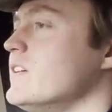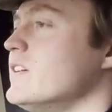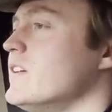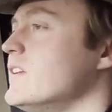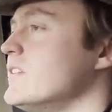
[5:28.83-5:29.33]

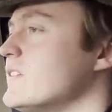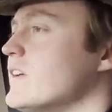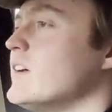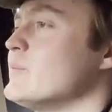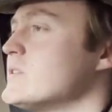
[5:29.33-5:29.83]
It's
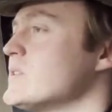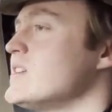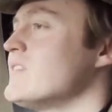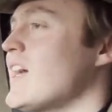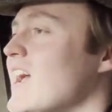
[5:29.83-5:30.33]
like
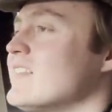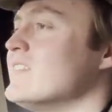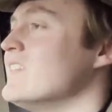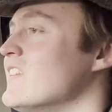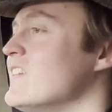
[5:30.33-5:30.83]
between that
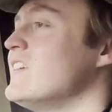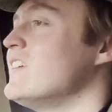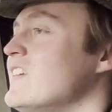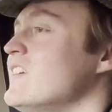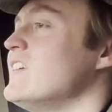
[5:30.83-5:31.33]

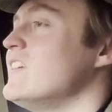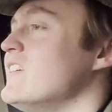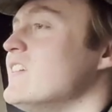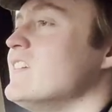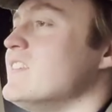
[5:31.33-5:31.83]

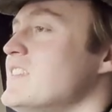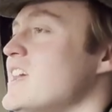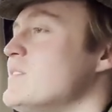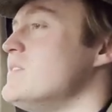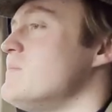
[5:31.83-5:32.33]
and
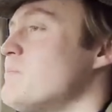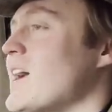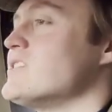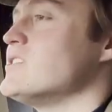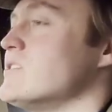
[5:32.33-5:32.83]
dead
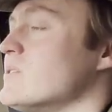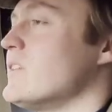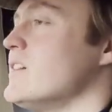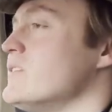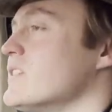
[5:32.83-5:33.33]
badgers all
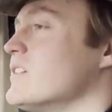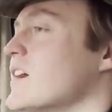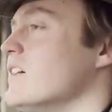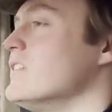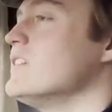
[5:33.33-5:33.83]
over the
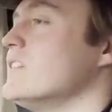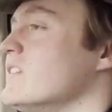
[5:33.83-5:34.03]
ground,